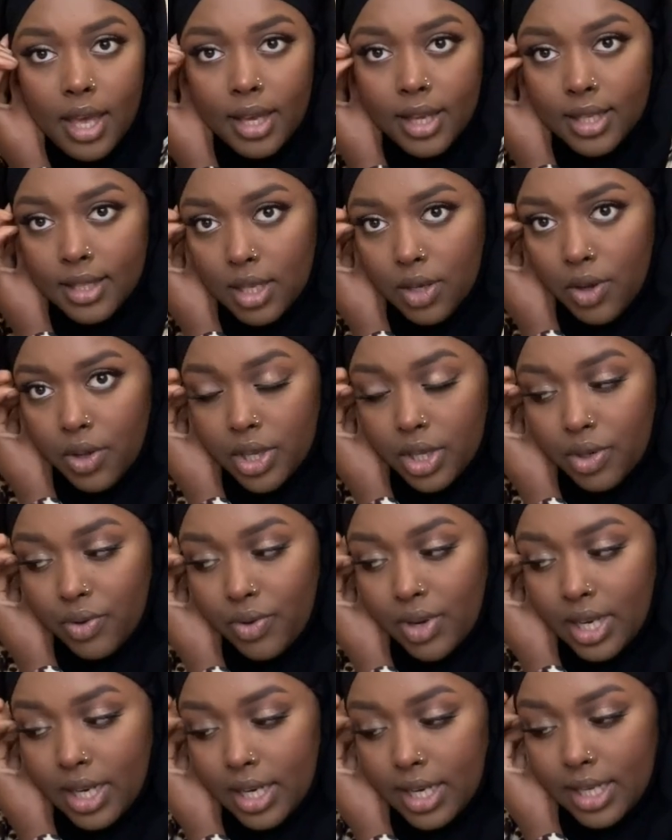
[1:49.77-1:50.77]
because I got these
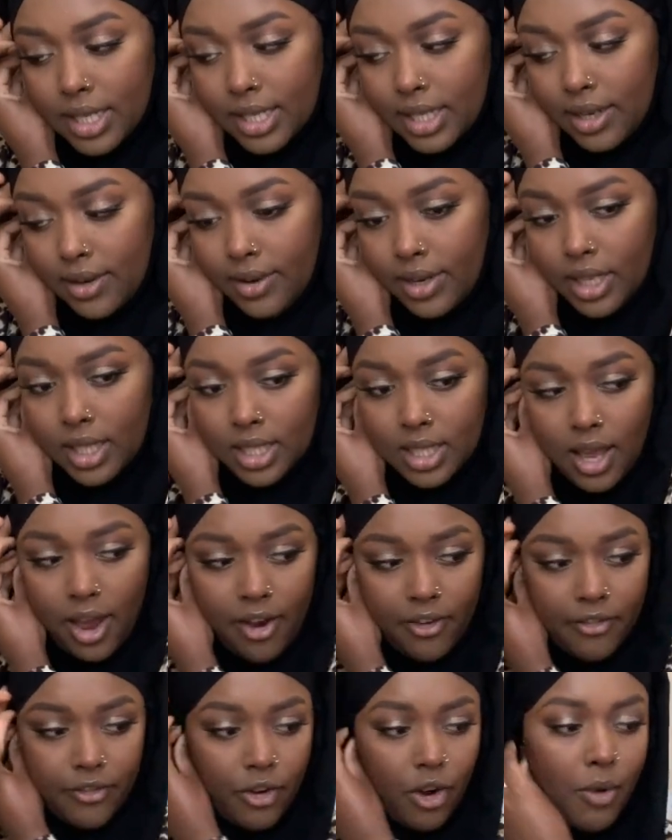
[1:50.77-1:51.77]
really nice earrings
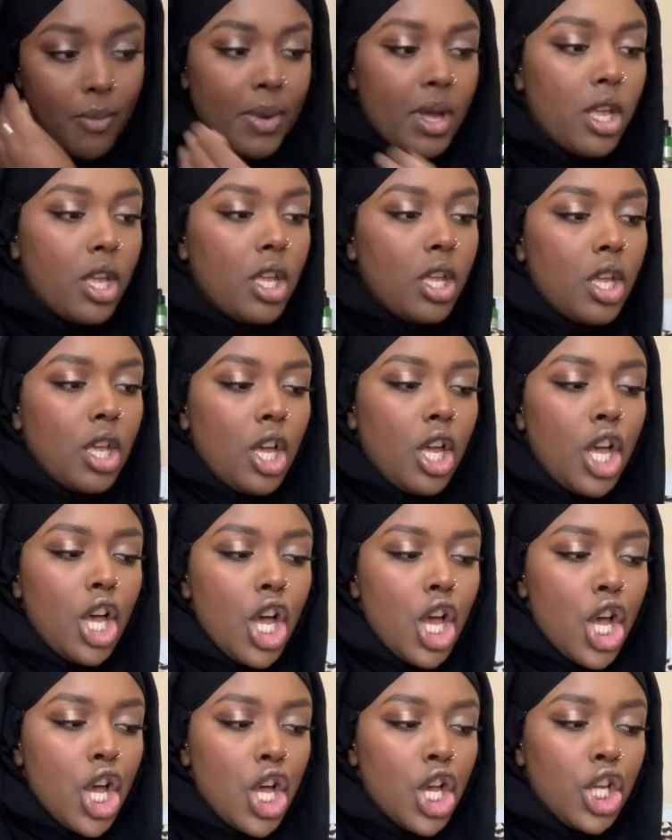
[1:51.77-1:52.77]
from
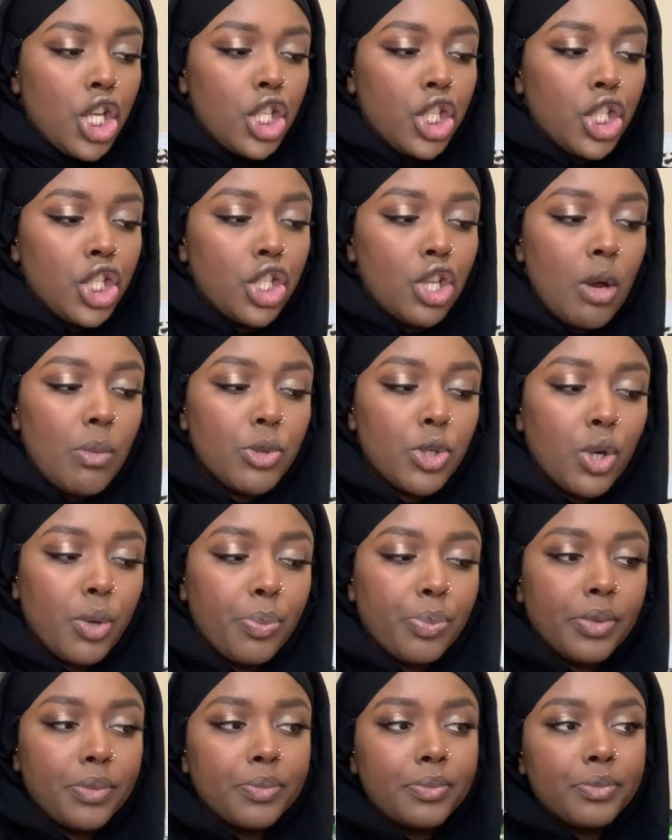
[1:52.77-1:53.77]
Topshop.